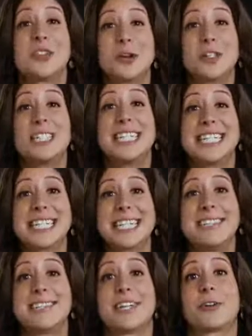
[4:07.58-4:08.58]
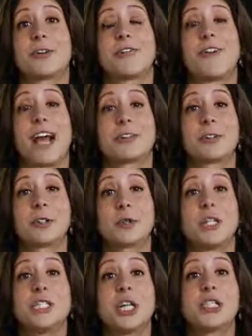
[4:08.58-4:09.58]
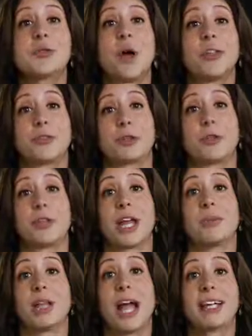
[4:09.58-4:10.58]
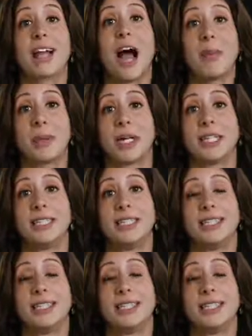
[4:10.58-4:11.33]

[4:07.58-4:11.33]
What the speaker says: So you'll need to consider the factors we just went through that apply to COPPA,